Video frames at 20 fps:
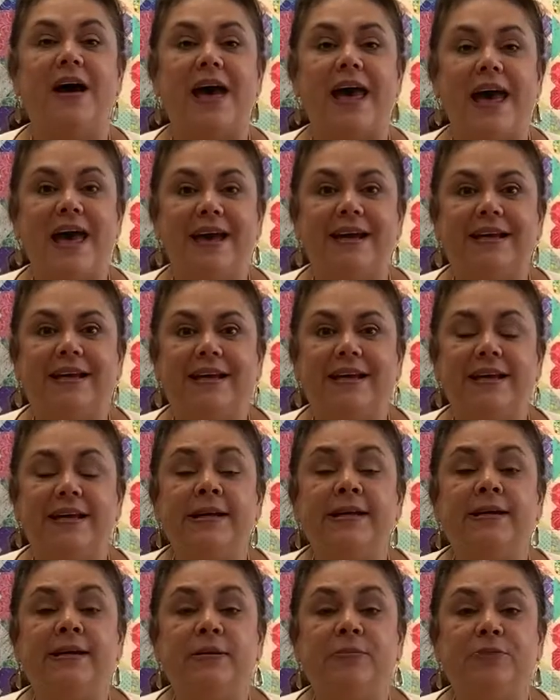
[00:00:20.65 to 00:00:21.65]
A Kit
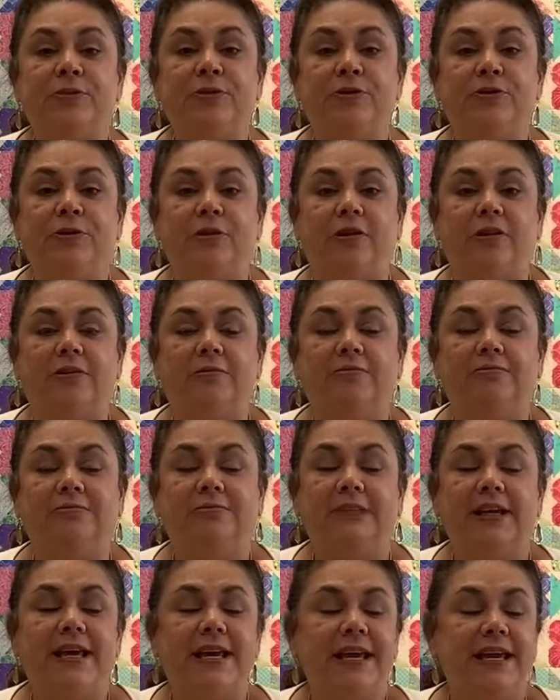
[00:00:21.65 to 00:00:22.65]
and Caboodle
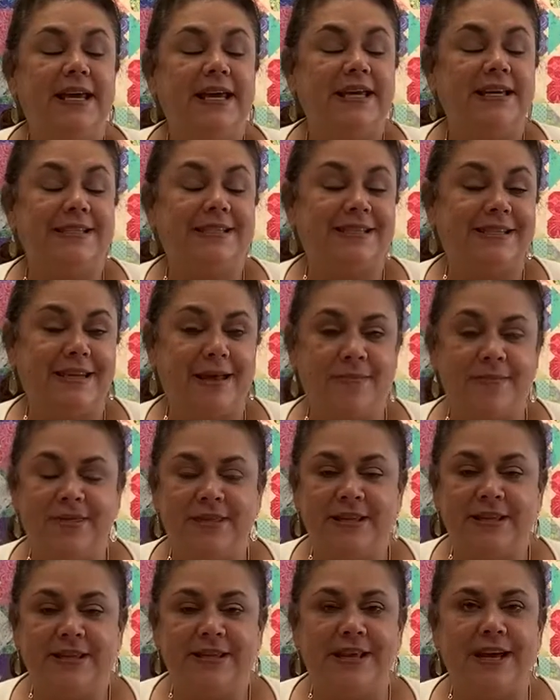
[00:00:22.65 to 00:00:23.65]
is
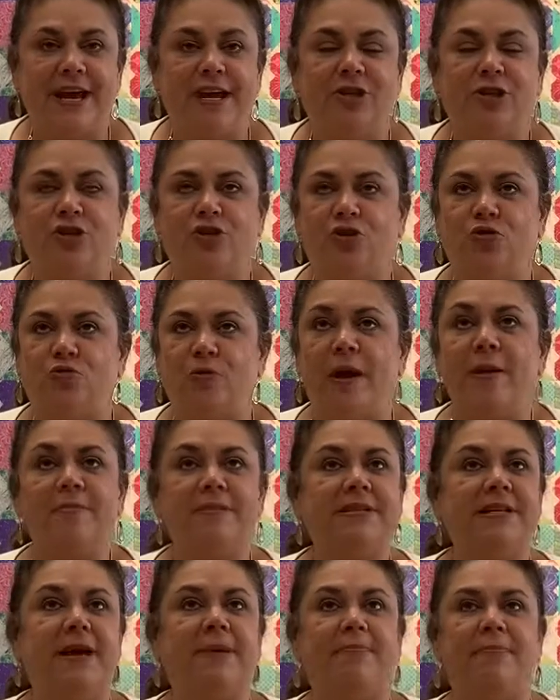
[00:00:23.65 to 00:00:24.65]
something that I
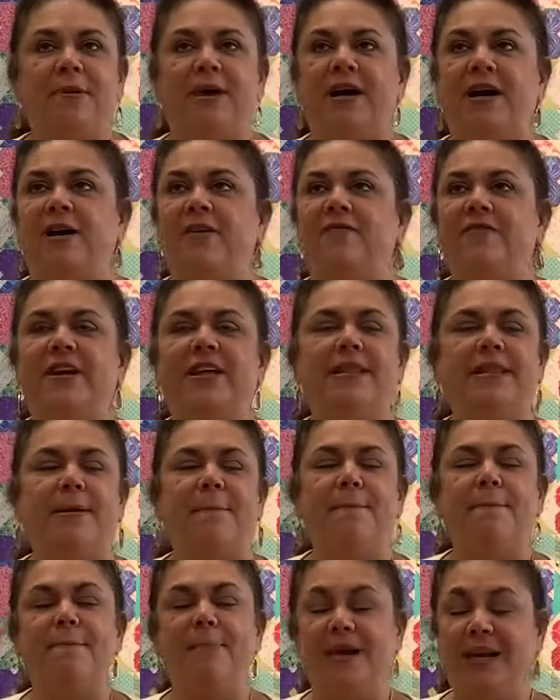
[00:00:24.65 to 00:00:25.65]
dreamt up of in the
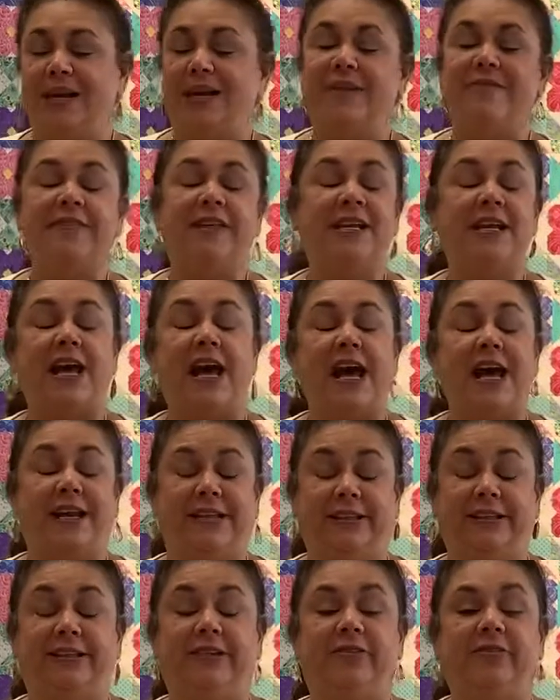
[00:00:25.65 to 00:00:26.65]
middle of the night.
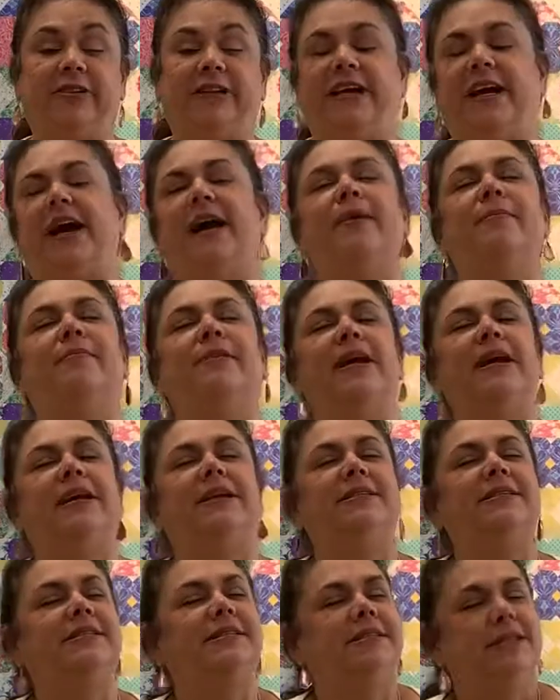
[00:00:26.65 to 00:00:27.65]
Literally, I'm like
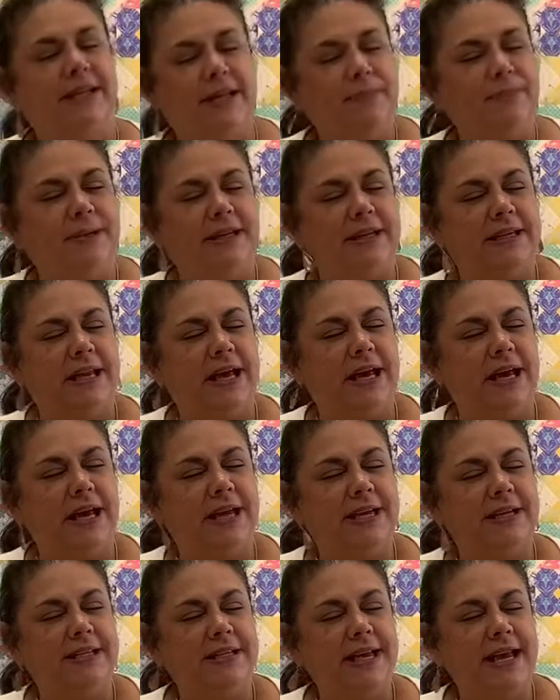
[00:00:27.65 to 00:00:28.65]
asleep at
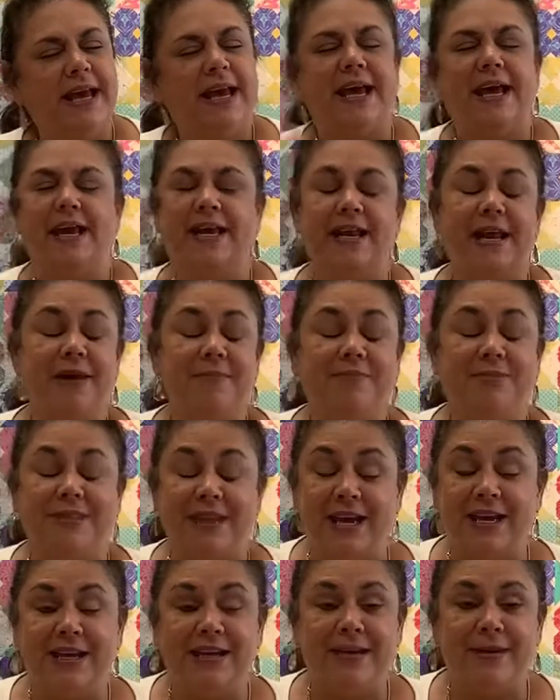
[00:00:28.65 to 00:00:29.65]
night and I'm
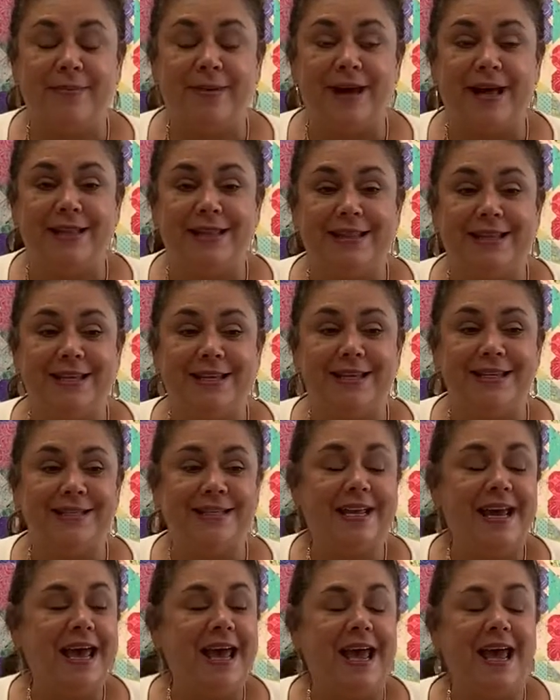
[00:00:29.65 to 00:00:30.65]
thinking about this,
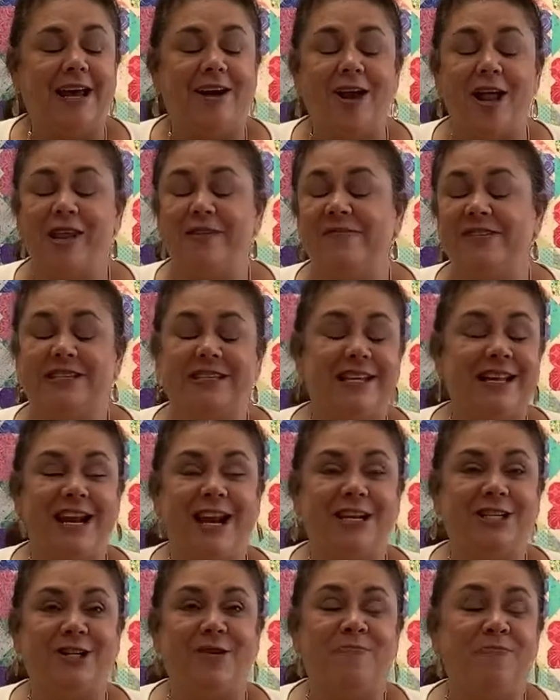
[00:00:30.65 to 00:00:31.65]
and all of a sudden
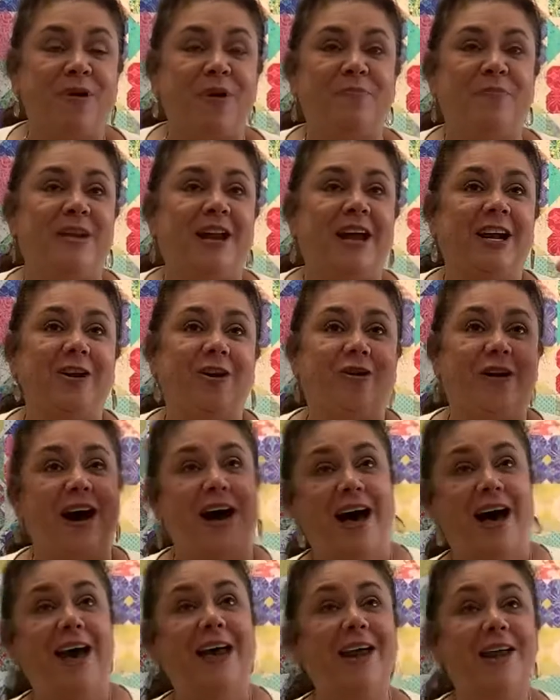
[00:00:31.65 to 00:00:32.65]
I jump up and I go,
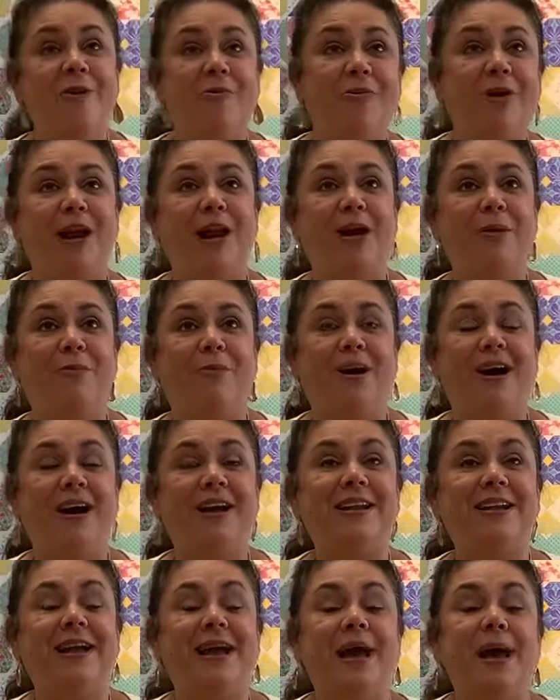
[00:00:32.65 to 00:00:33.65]
I know what I
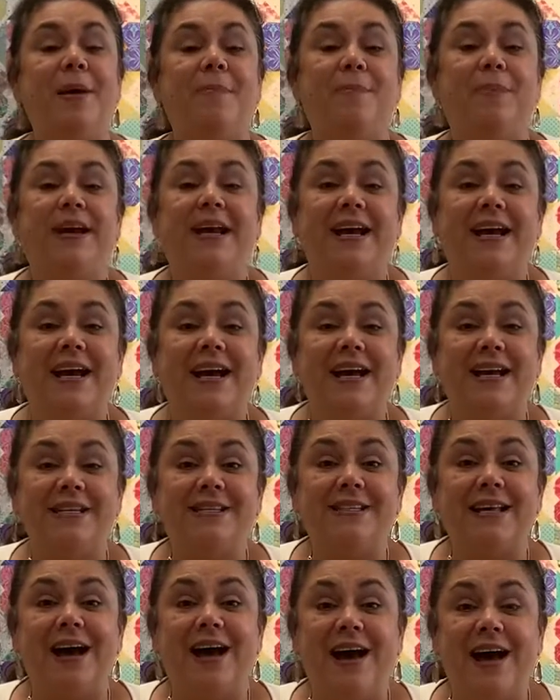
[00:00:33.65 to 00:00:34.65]
want,
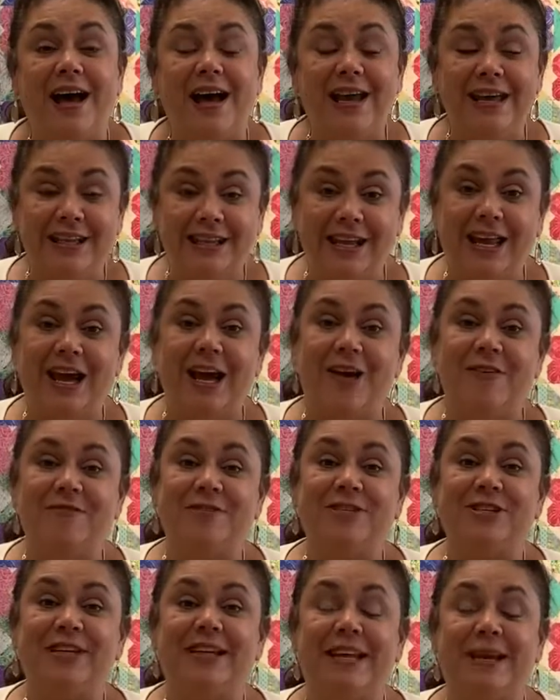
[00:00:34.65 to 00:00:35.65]
because I love
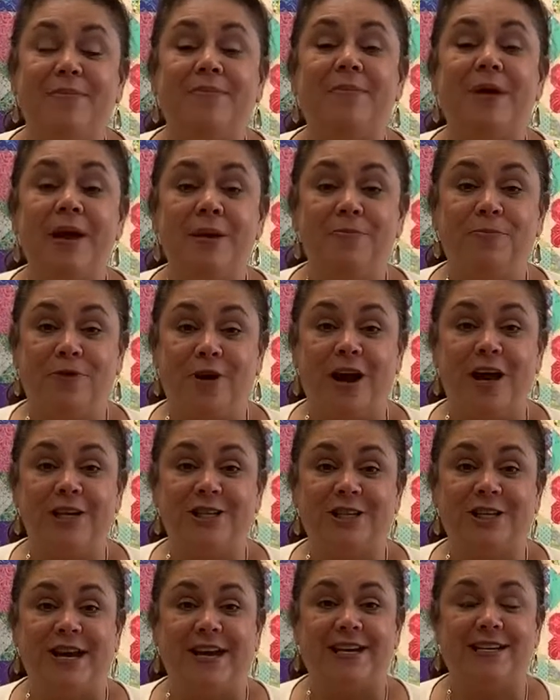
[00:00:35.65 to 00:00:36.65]
to get my
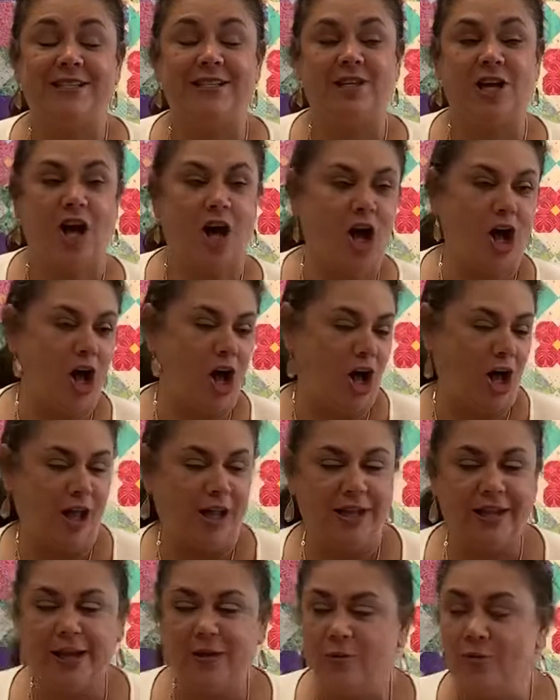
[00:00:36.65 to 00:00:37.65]
projects
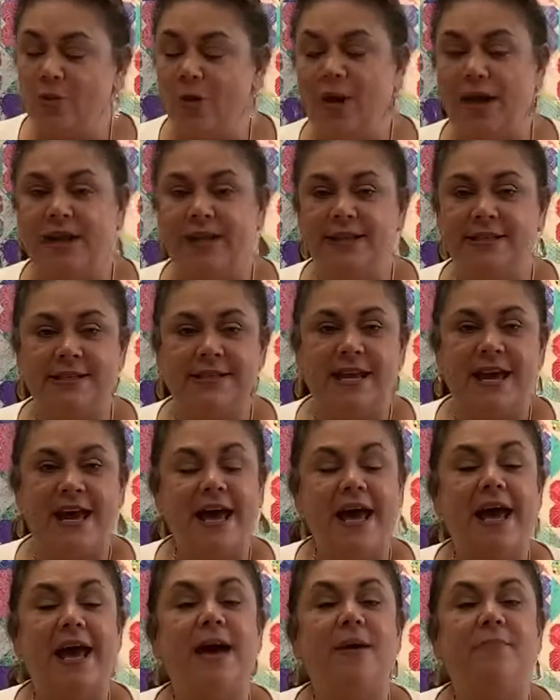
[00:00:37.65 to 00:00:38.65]
all at once
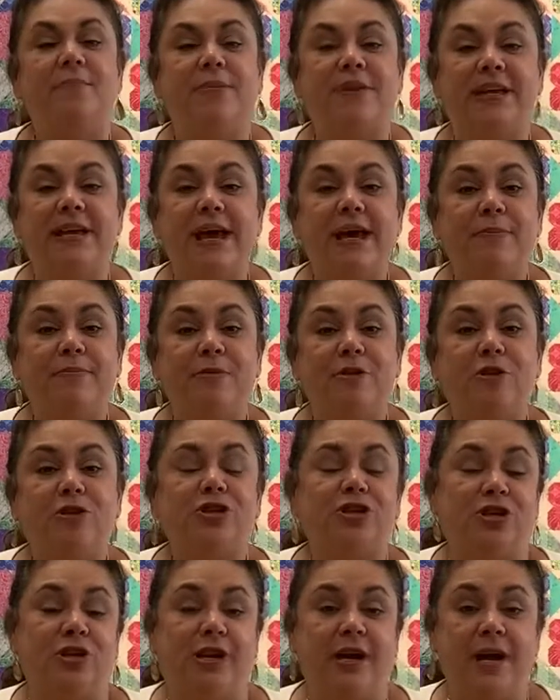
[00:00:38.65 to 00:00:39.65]
and be able
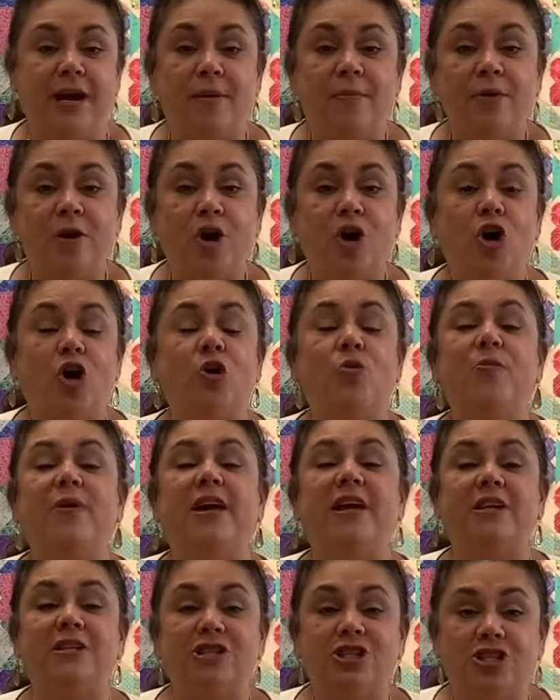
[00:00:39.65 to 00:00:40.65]
to come home
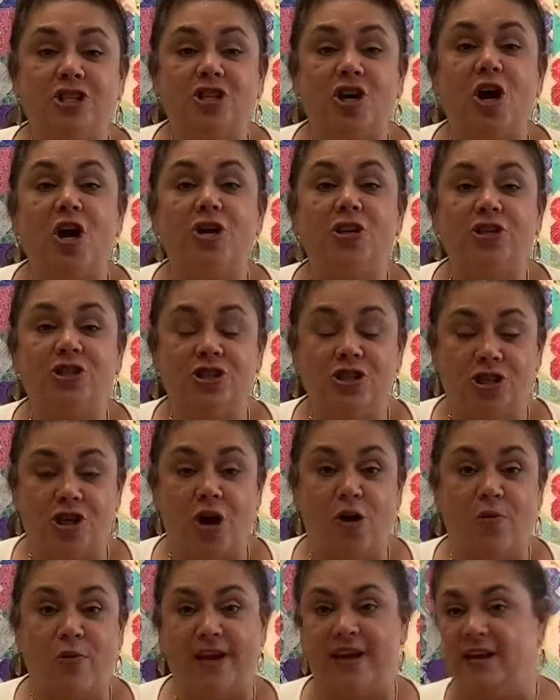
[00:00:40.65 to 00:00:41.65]
and start
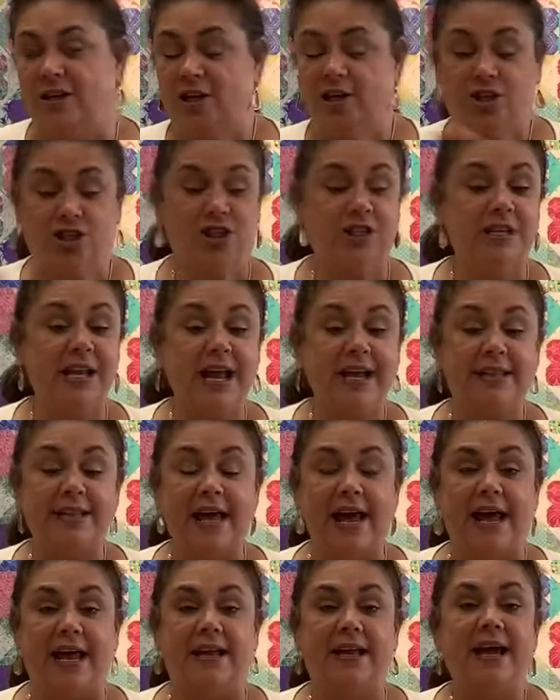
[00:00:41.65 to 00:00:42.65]
sewing just like
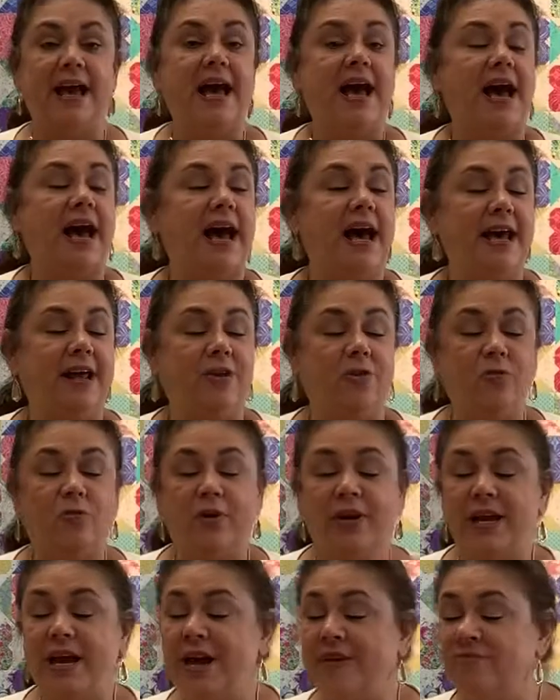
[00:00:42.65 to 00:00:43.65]
that. I don't
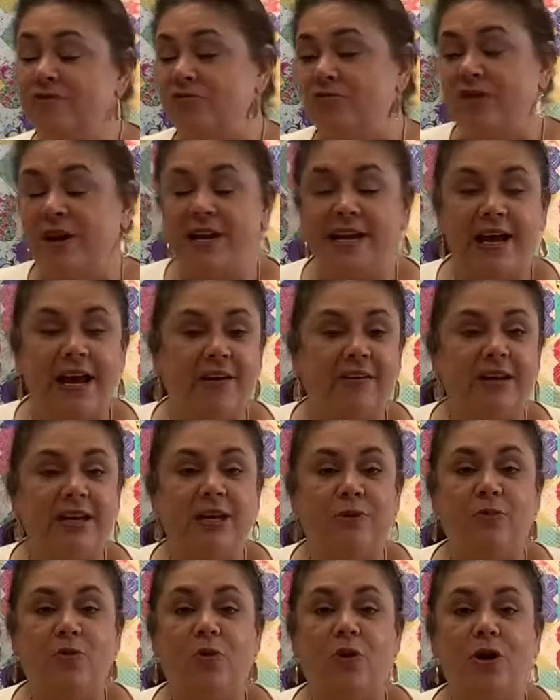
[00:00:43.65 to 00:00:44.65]
want to have to run out
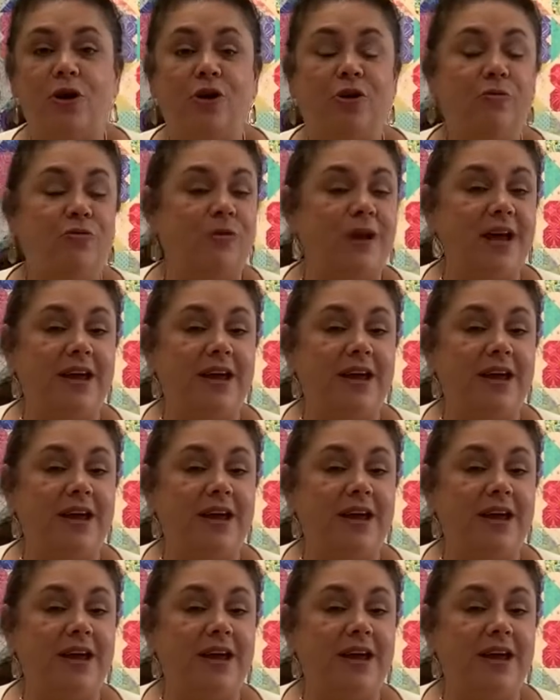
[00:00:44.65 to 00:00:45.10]
anymore and go